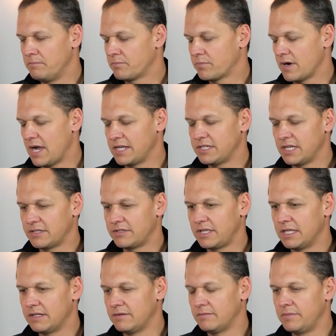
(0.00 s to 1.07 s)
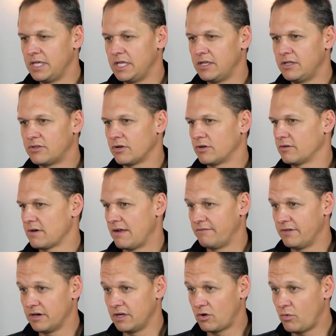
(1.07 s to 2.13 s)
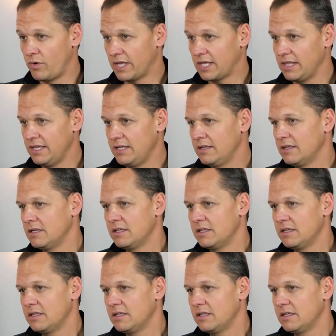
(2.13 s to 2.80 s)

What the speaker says: Projects can be turned around very quickly.